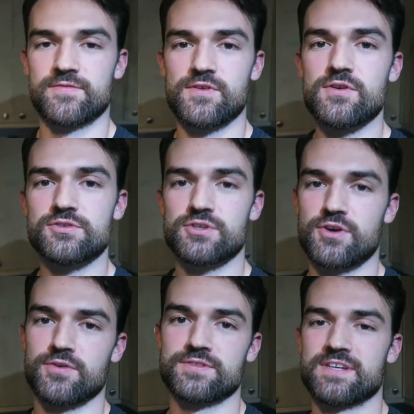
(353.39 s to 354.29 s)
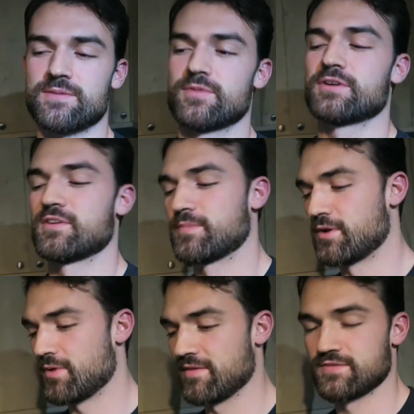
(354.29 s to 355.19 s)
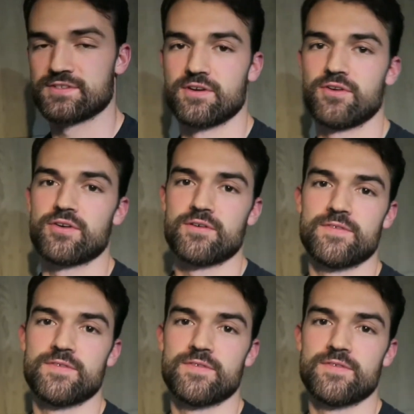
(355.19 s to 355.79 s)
future content, because I've been away for so long.